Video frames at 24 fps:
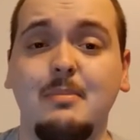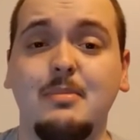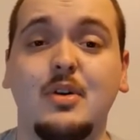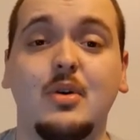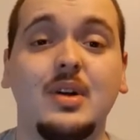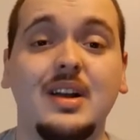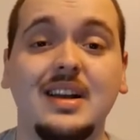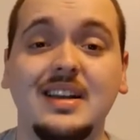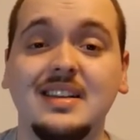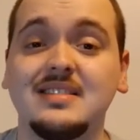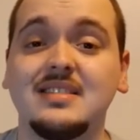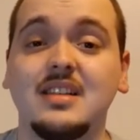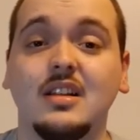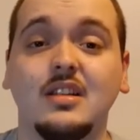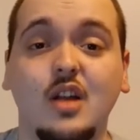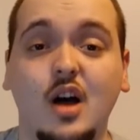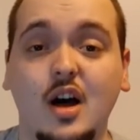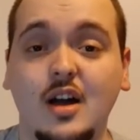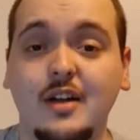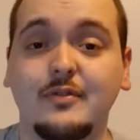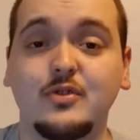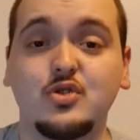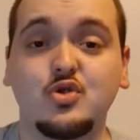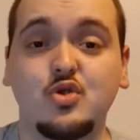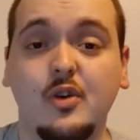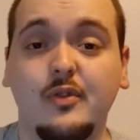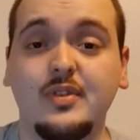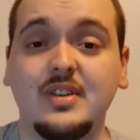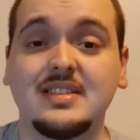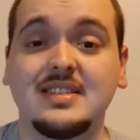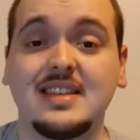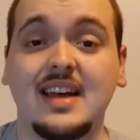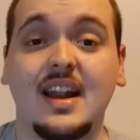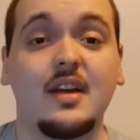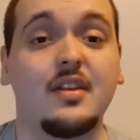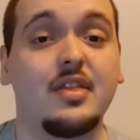There is a lot of
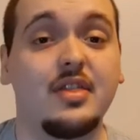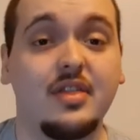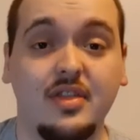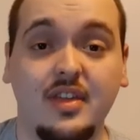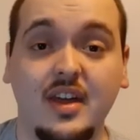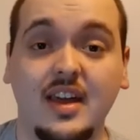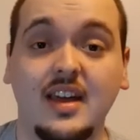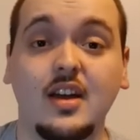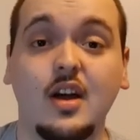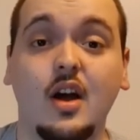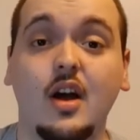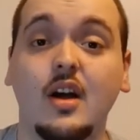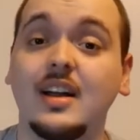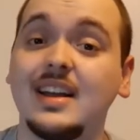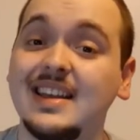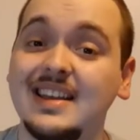trophies that I think are